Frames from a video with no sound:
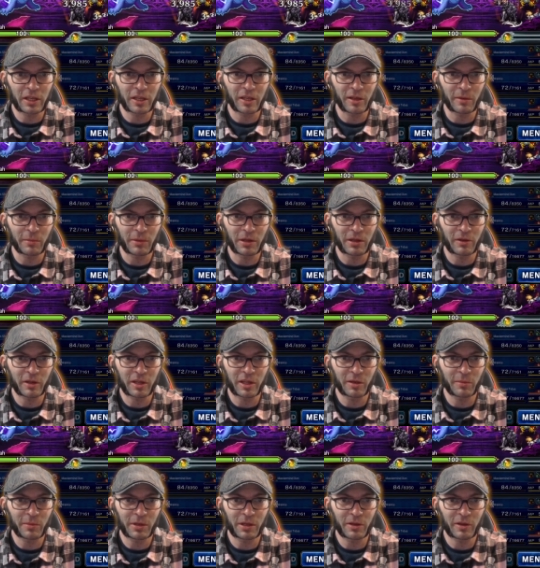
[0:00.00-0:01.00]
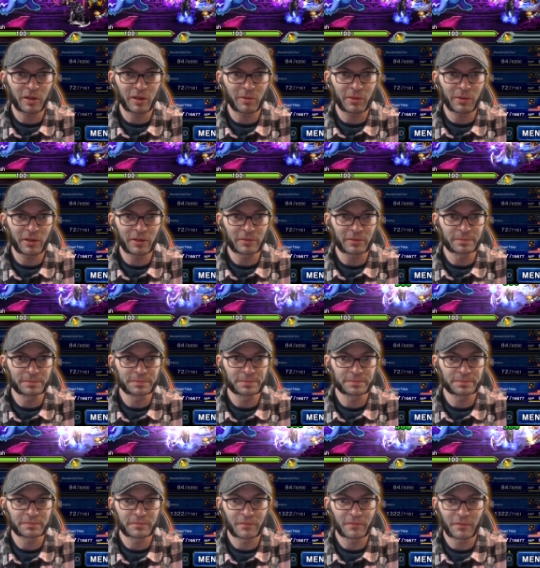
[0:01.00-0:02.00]
Come on, come on, come on.
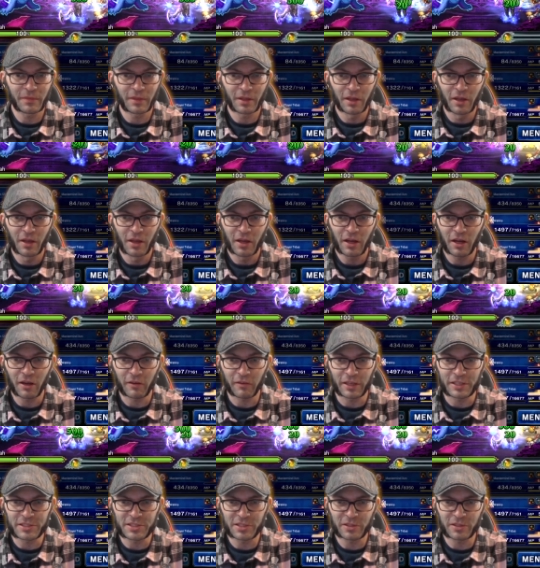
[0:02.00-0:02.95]
Alright,